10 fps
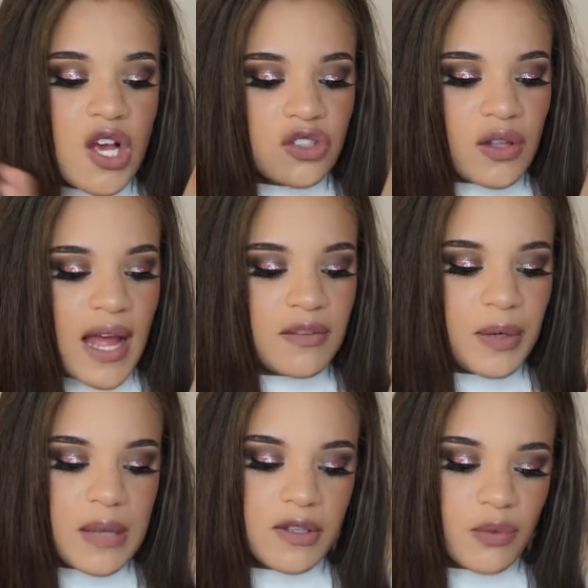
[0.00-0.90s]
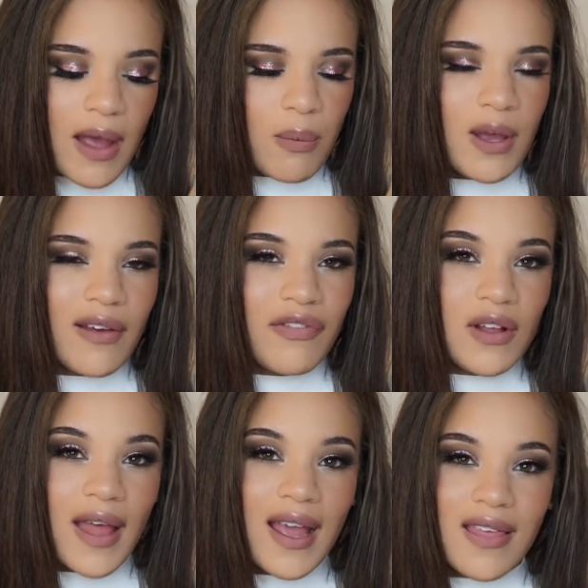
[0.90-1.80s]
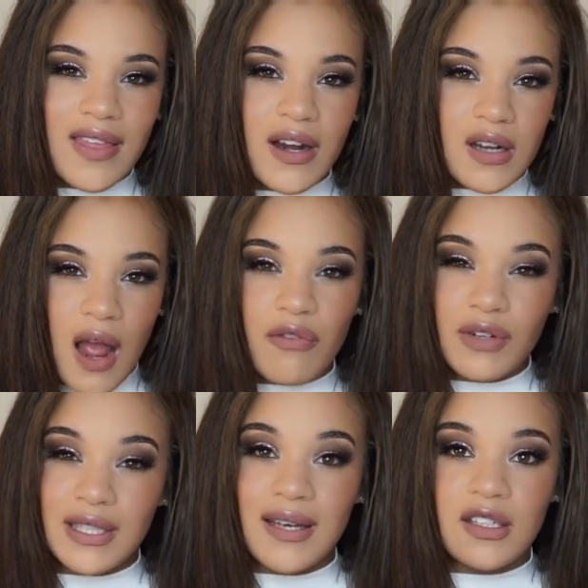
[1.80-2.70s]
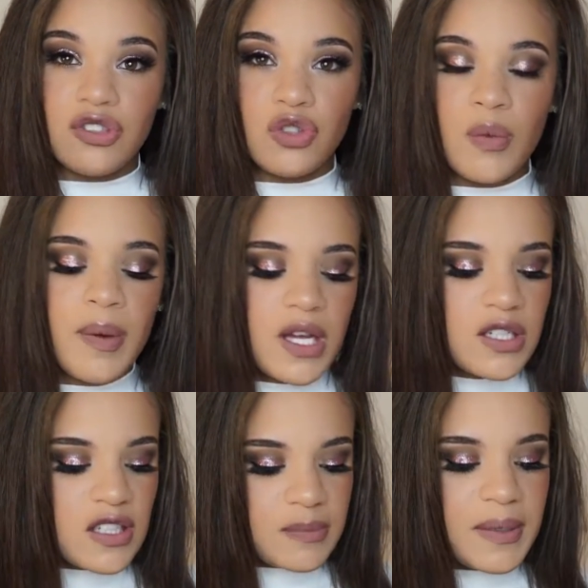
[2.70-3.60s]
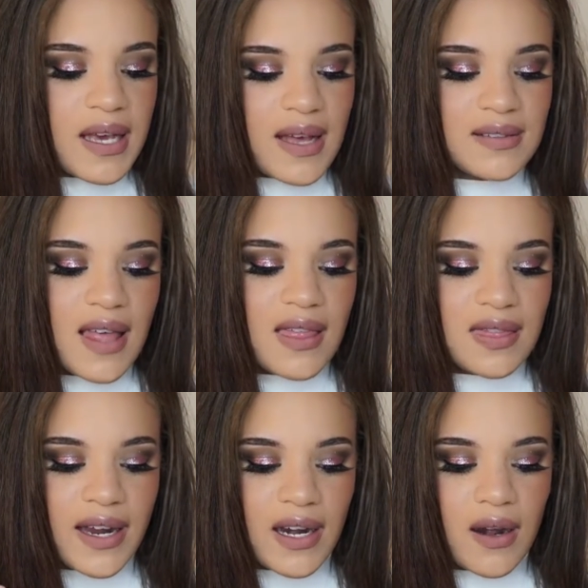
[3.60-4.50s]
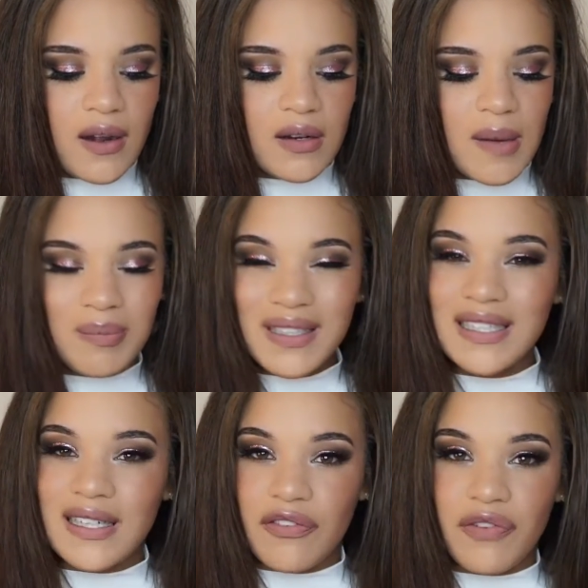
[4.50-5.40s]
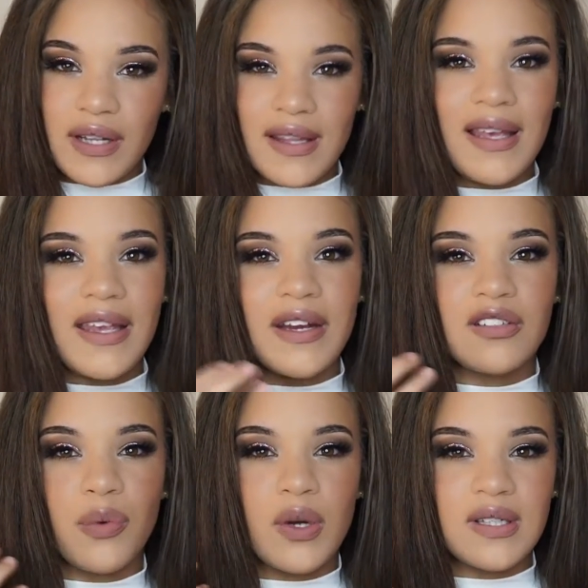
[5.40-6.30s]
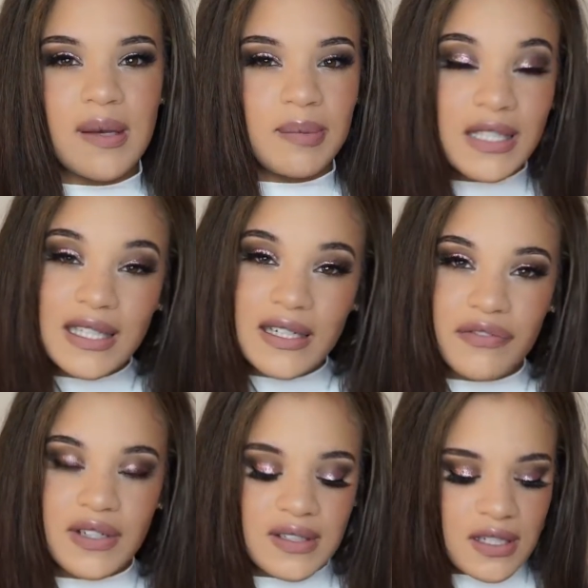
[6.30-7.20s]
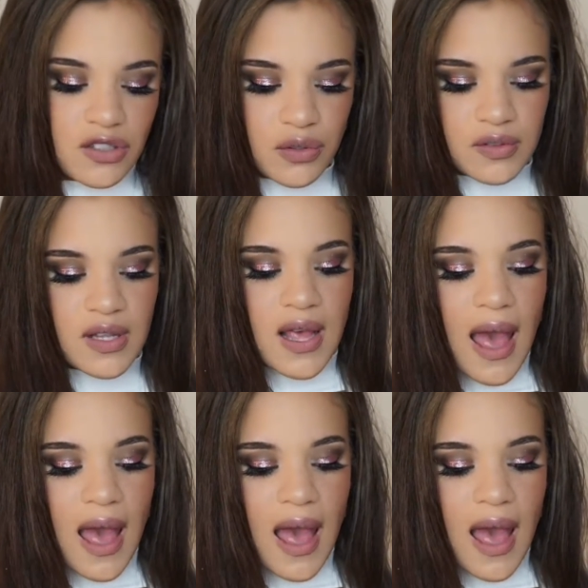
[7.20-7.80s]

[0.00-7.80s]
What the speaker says: So that's pretty much why I feel like they're not really a dupe, just because they're completely different. They gear towards completely different skin tones.